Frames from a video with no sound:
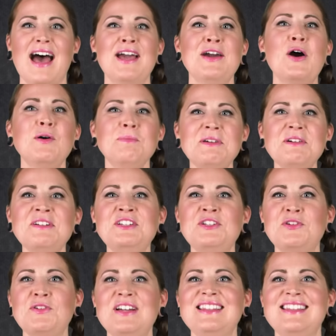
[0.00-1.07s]
I hope you
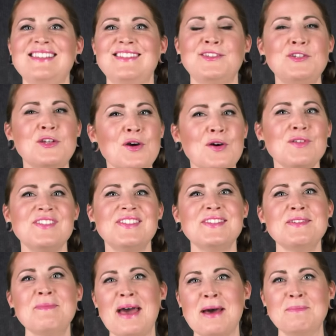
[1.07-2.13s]
enjoyed this
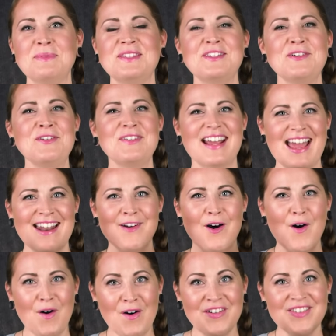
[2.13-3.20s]
toothsome episode and
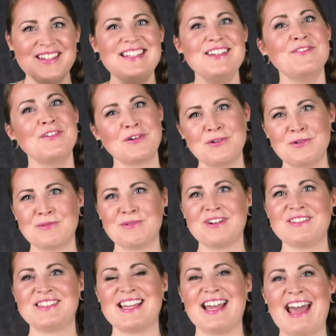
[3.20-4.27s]
all the difficult
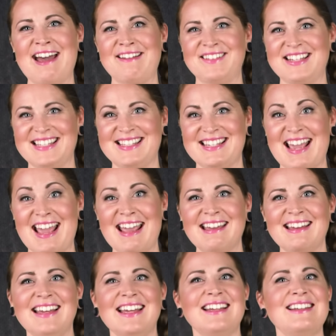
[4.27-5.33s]
words I had to
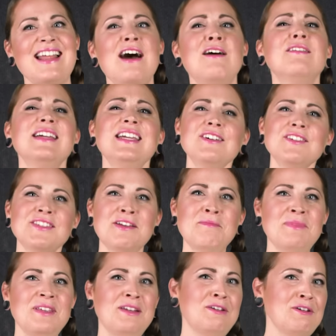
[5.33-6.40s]
say. Now, here's
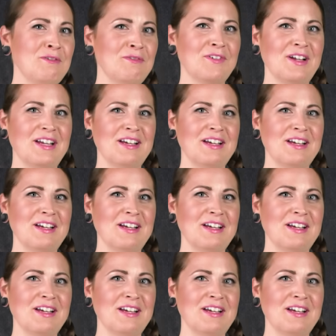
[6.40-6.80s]
something new for